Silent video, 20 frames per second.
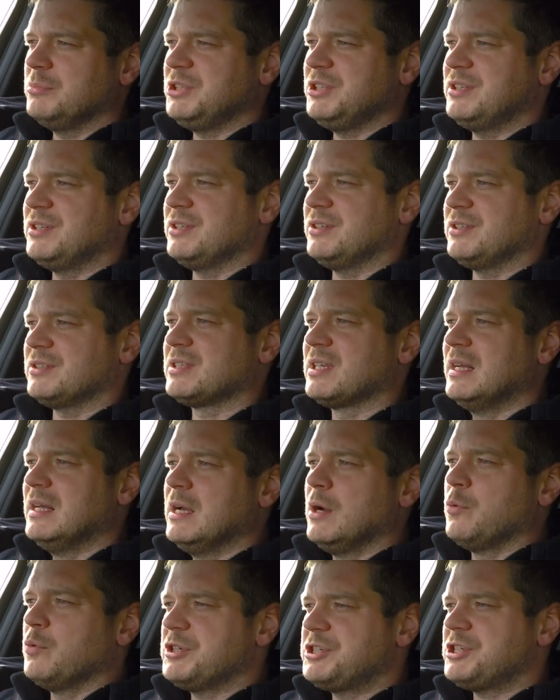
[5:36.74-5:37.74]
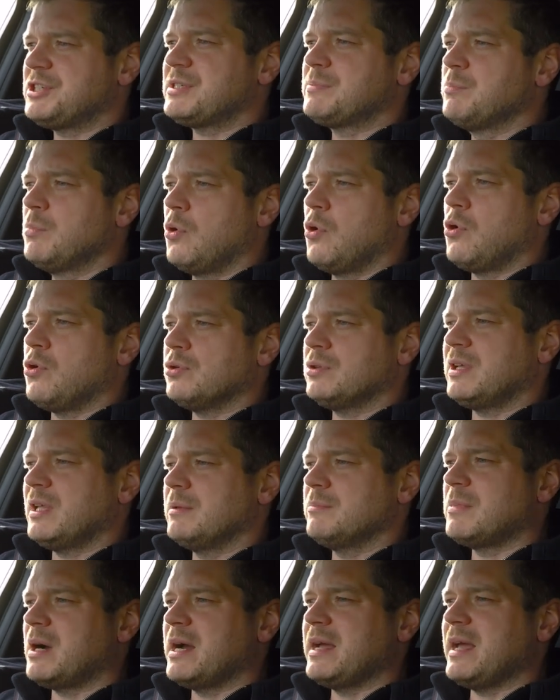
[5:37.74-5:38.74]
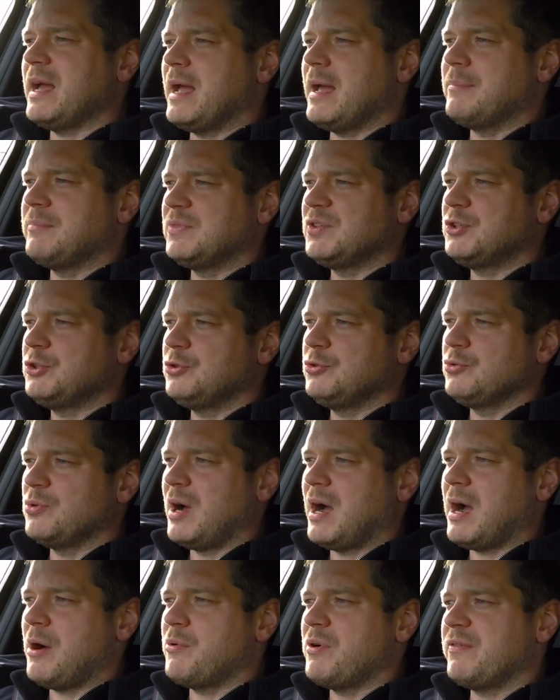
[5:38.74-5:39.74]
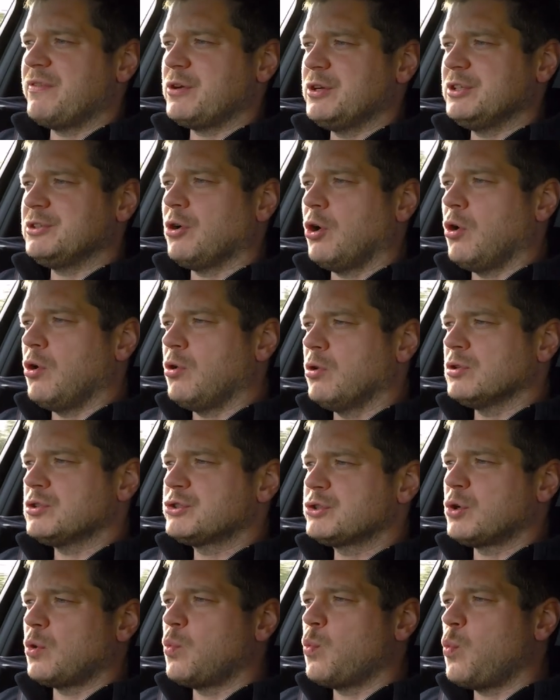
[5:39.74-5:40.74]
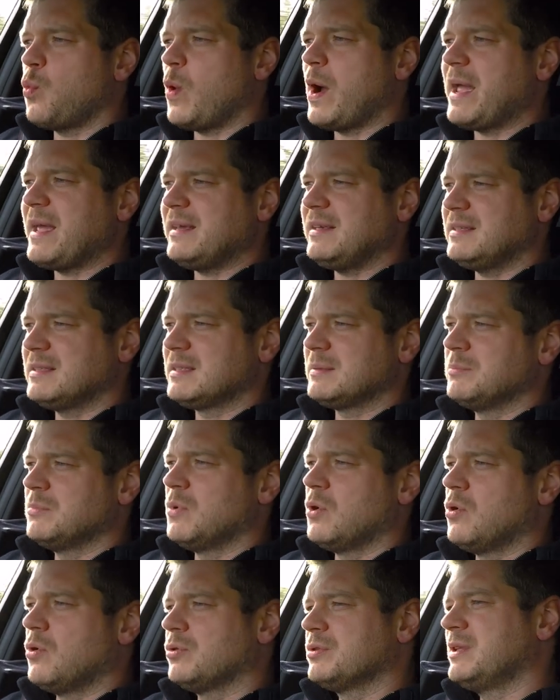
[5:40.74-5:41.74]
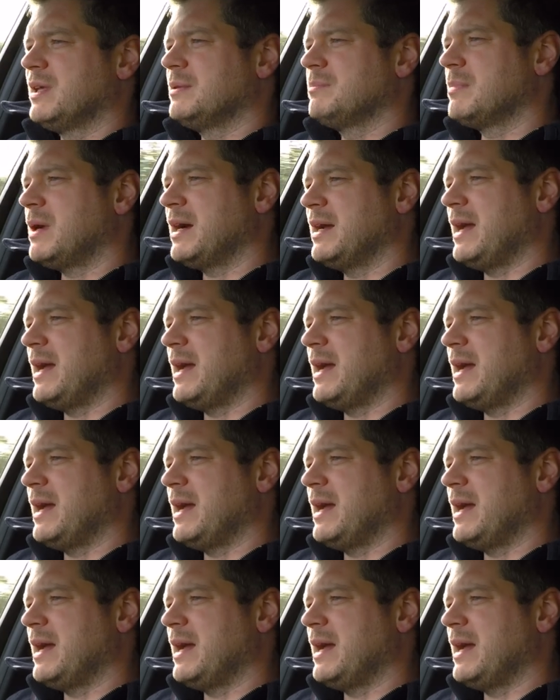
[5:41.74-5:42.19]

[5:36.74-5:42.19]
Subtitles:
meters, which is more than my M2. However, it also weighs more than my